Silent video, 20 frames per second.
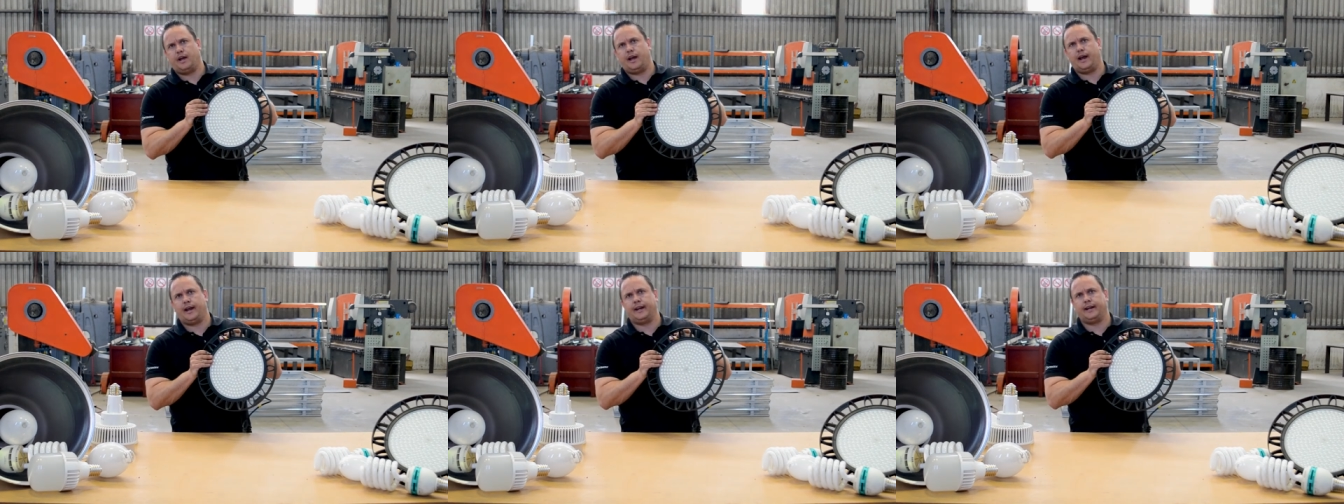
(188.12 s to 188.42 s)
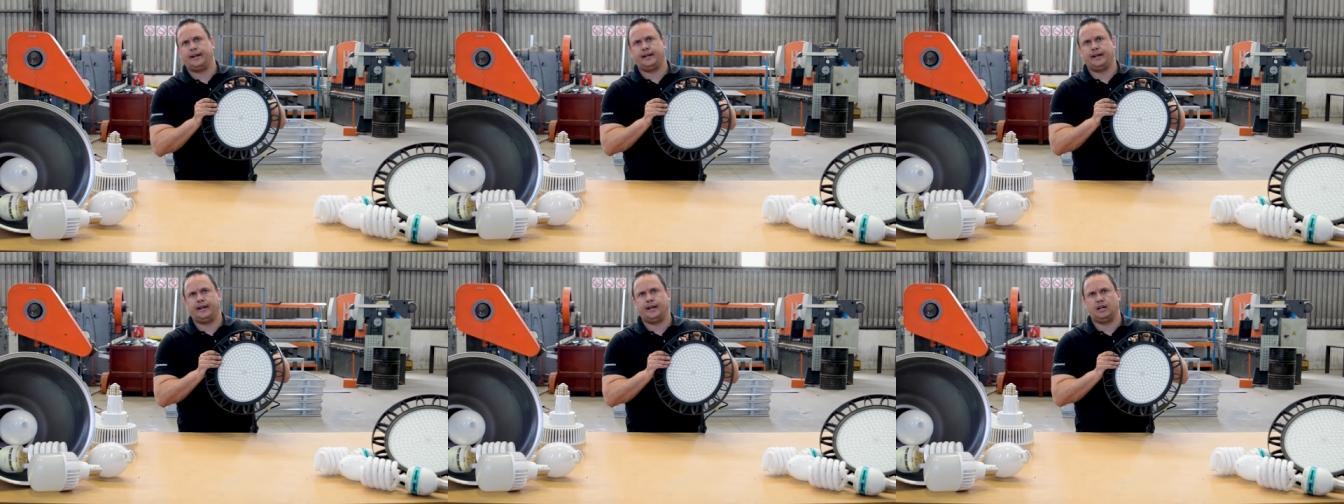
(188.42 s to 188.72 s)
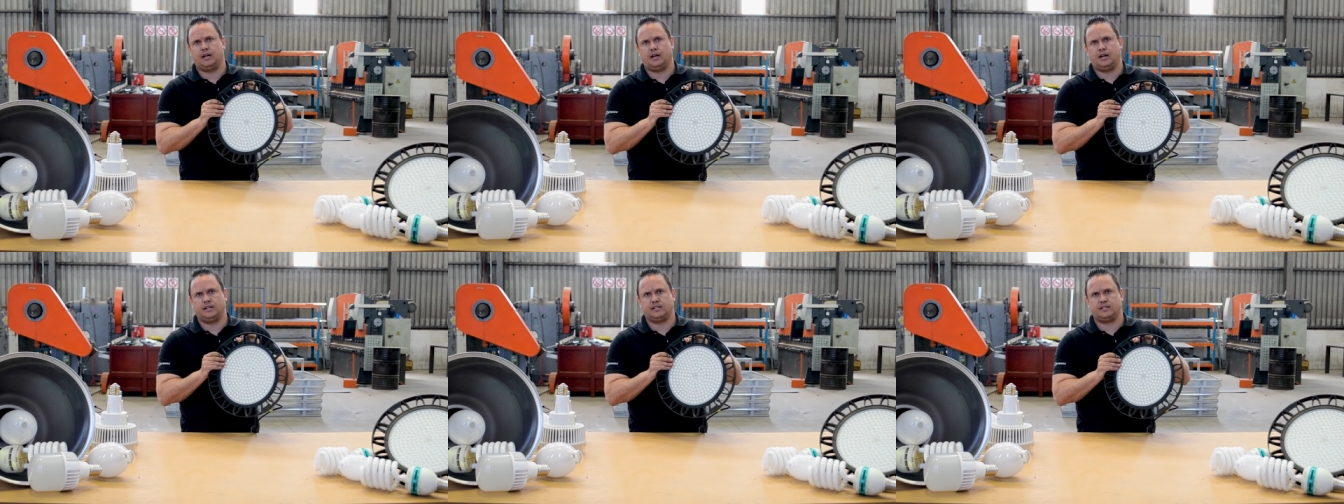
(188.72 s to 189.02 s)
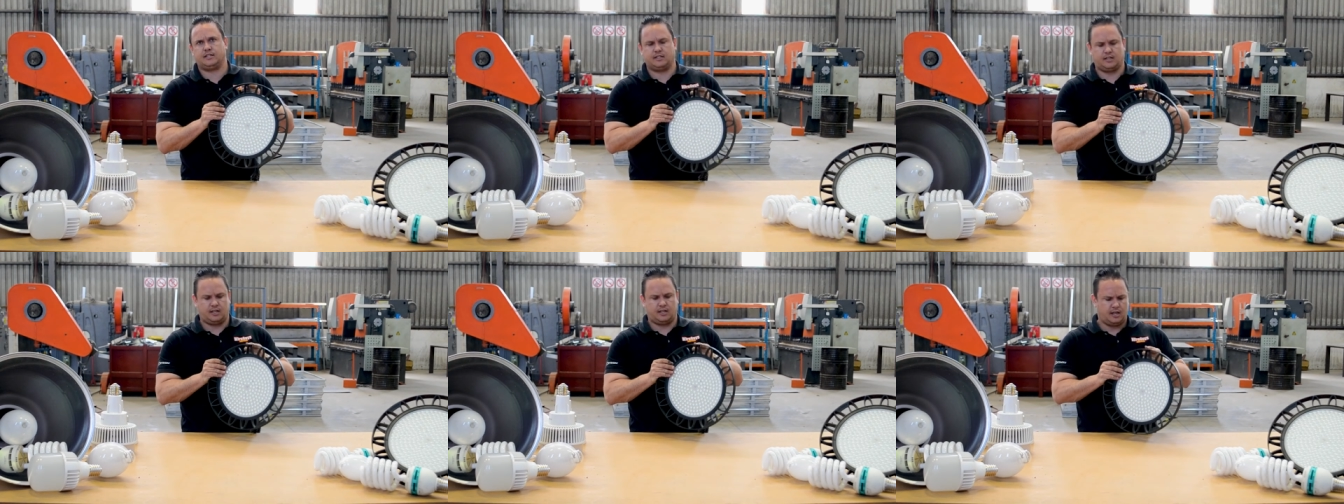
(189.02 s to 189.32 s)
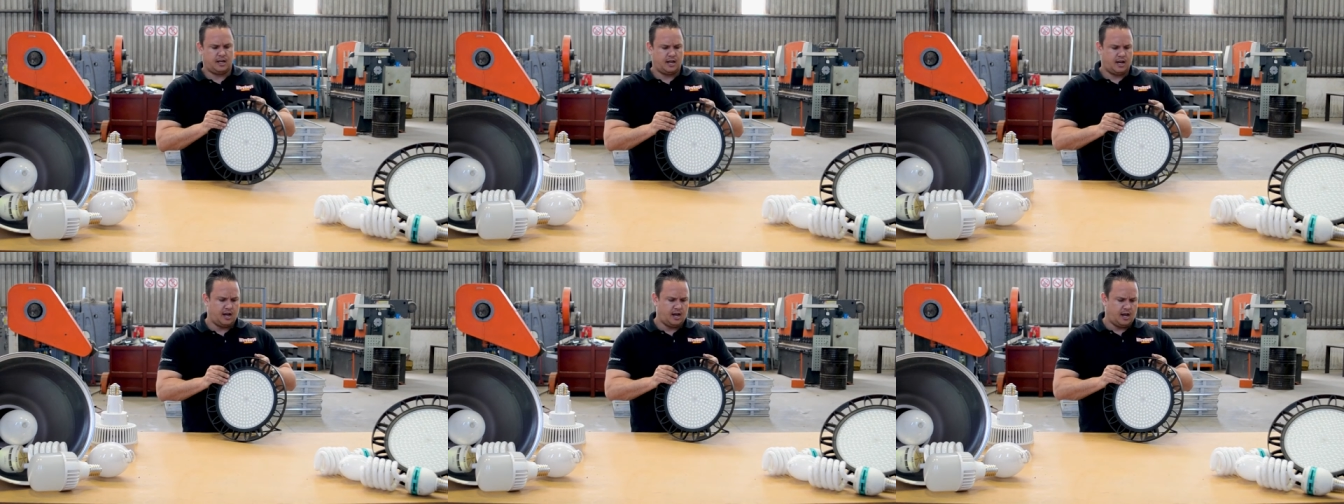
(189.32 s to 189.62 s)
LED lights.
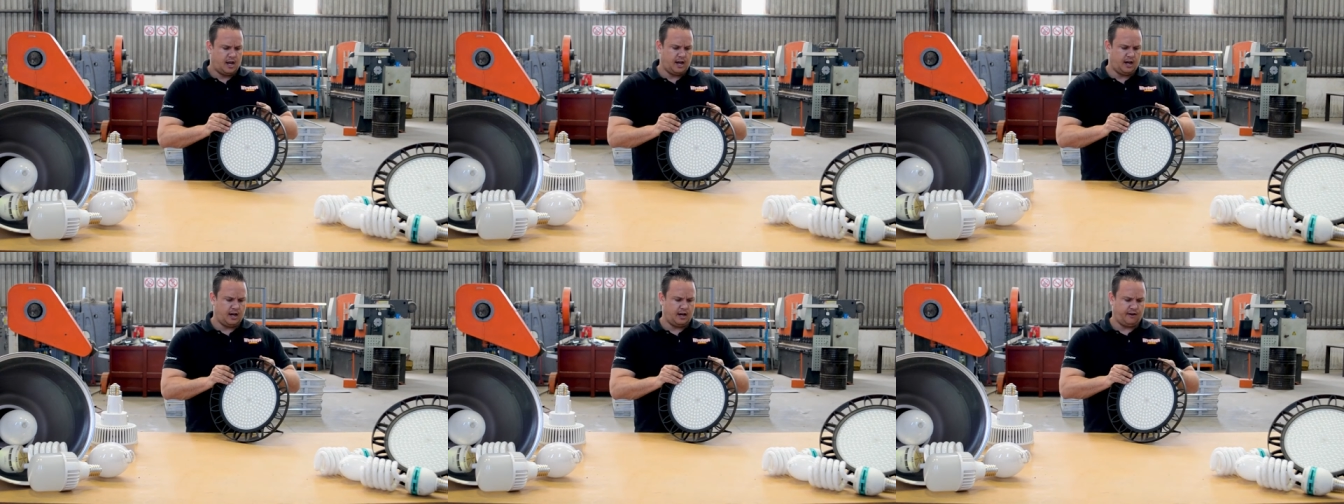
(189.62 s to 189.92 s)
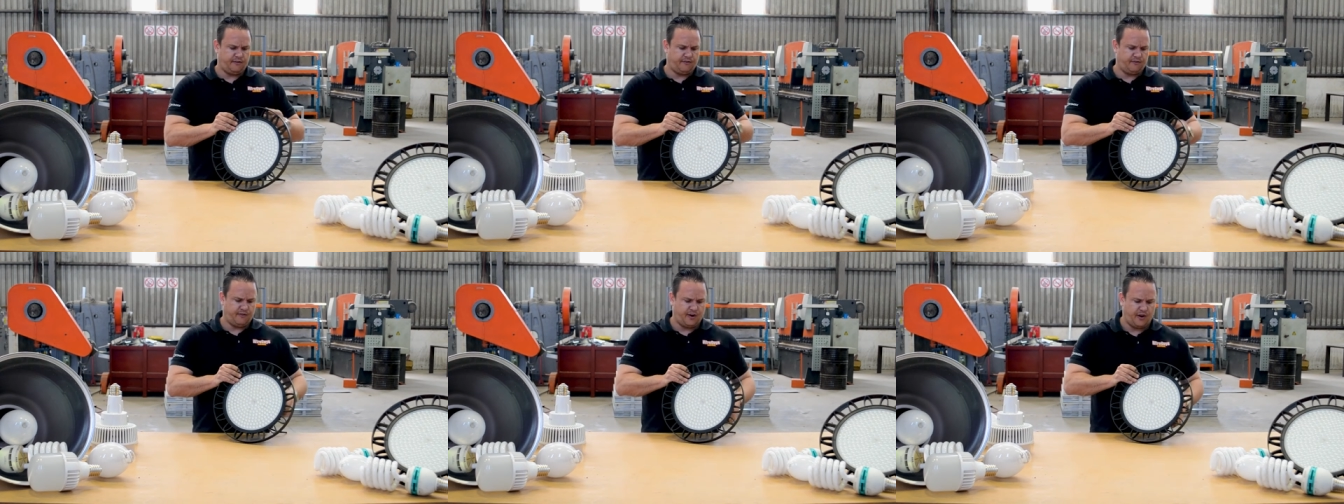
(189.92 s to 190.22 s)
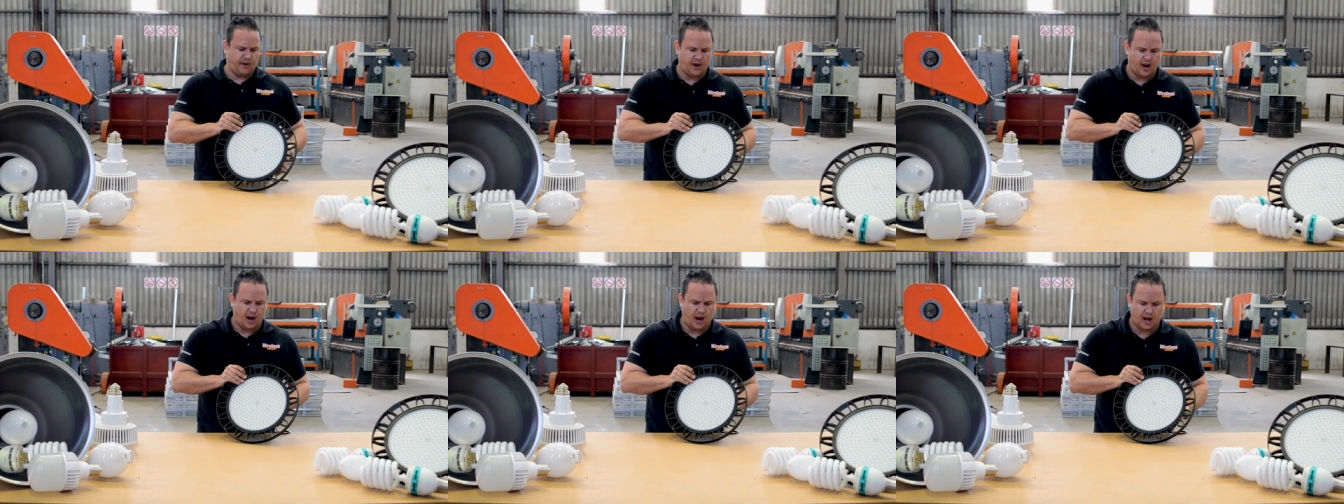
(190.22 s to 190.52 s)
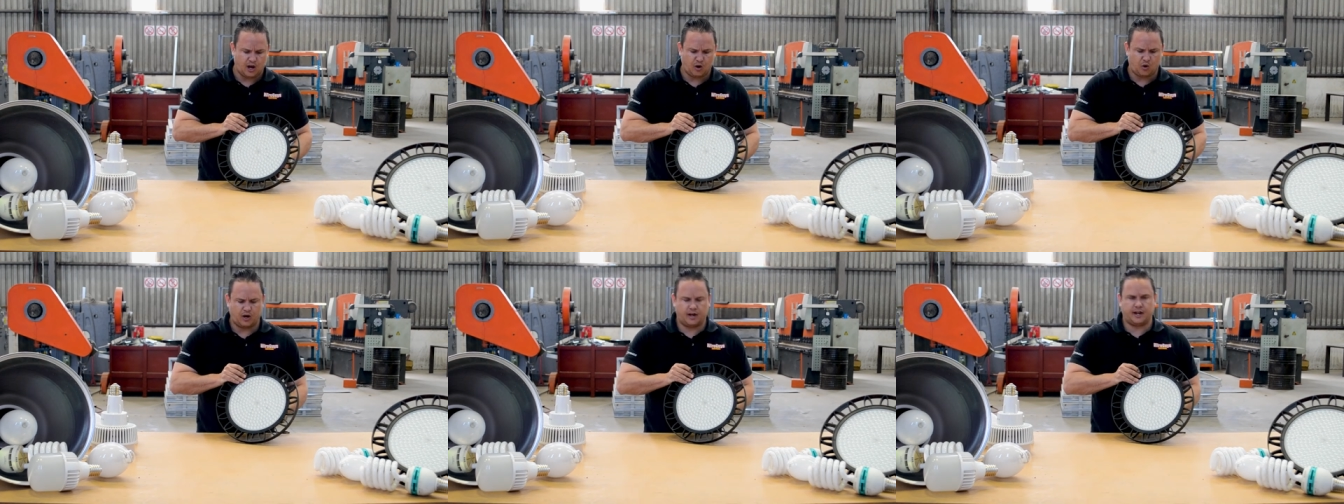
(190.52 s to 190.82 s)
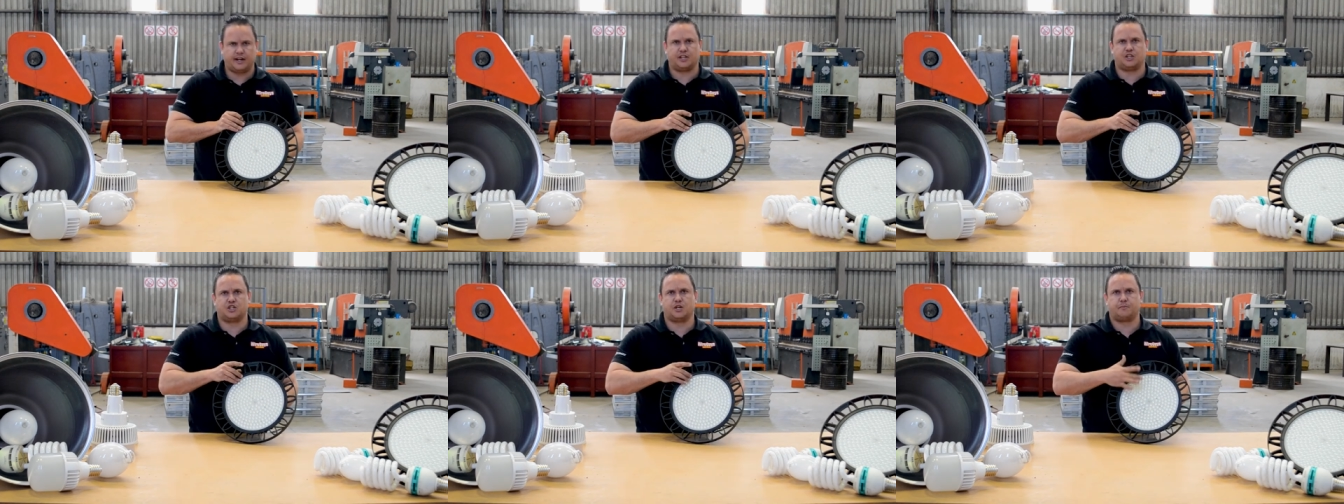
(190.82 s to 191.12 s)
Very high
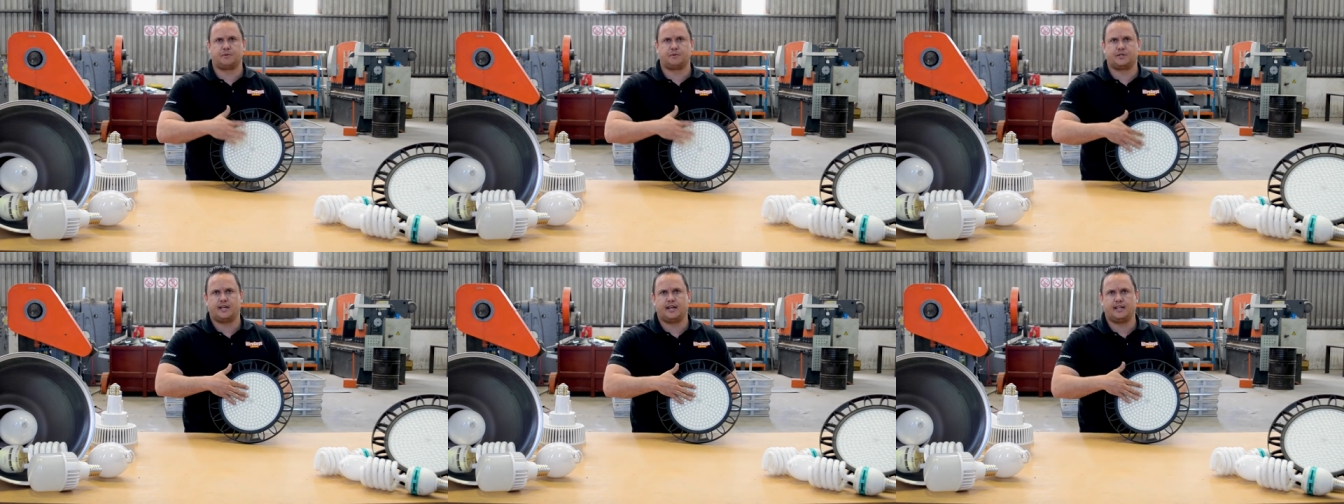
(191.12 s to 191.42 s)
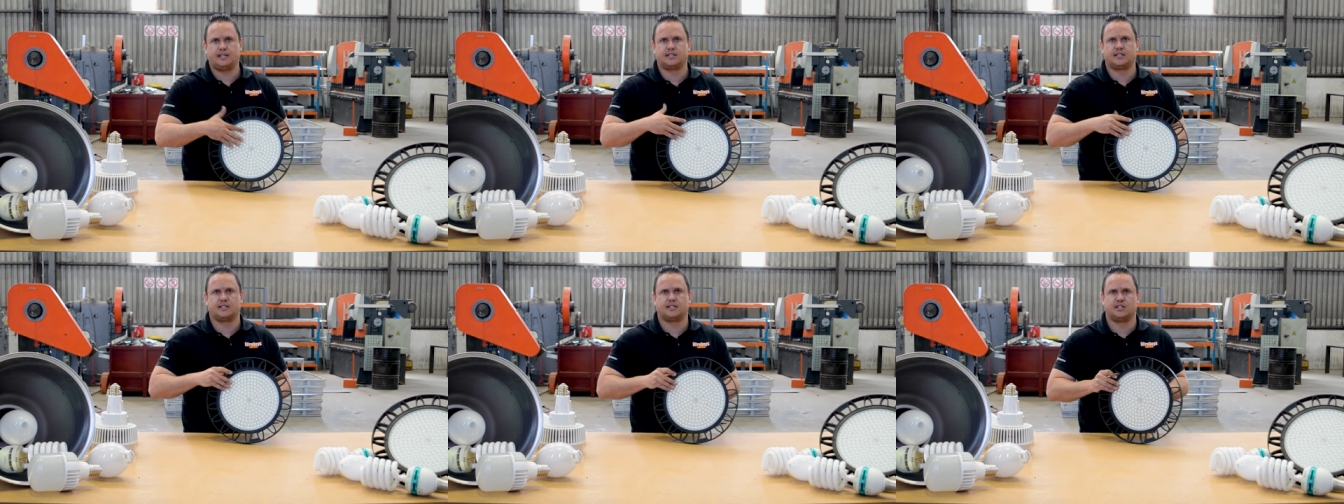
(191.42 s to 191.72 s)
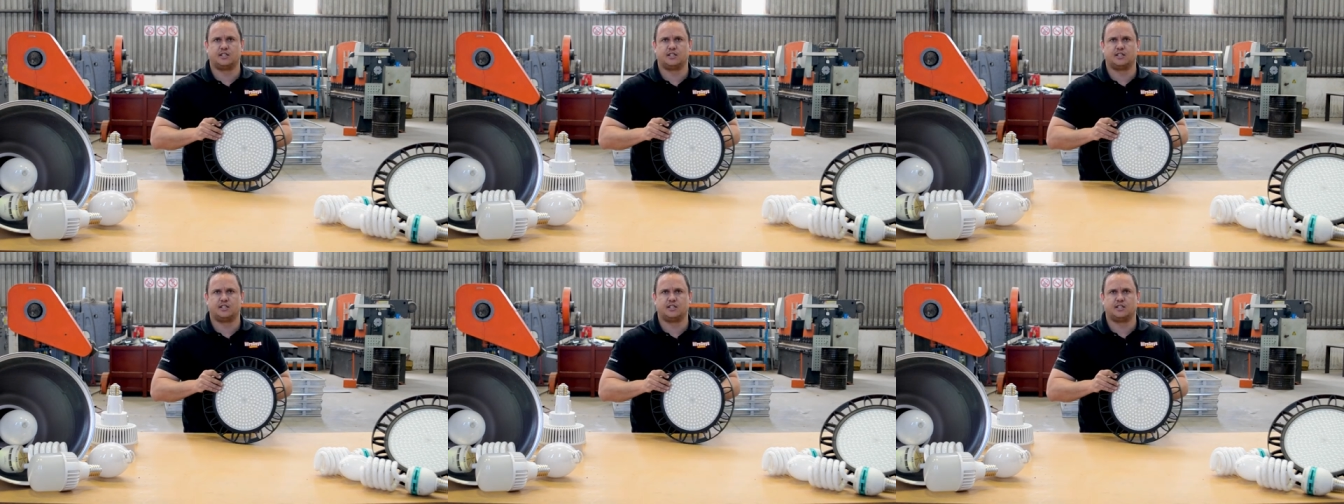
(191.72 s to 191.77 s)
quality chipset.